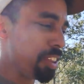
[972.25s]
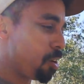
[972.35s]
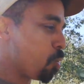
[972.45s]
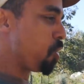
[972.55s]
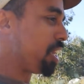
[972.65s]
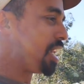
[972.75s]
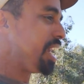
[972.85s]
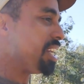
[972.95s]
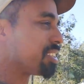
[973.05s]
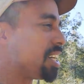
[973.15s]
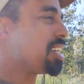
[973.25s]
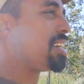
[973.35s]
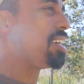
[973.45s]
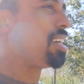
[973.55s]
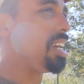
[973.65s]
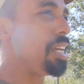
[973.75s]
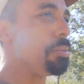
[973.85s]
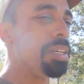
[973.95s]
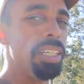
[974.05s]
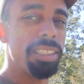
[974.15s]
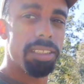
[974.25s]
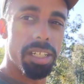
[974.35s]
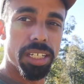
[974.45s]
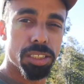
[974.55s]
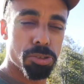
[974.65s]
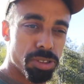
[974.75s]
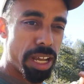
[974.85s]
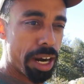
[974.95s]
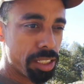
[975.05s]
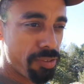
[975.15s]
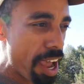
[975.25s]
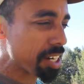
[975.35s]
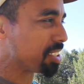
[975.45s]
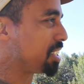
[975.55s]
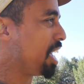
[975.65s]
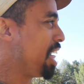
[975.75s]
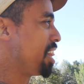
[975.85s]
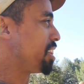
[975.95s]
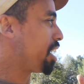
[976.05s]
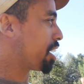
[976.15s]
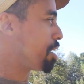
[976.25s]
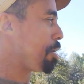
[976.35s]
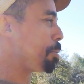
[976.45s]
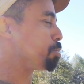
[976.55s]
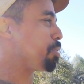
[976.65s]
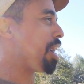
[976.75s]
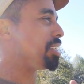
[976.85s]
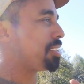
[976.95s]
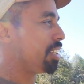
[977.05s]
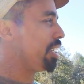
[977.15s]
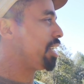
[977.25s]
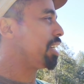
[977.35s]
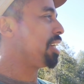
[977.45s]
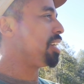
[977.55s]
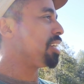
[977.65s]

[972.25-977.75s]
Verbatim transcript: There really is a deep sense of satisfaction that comes when I see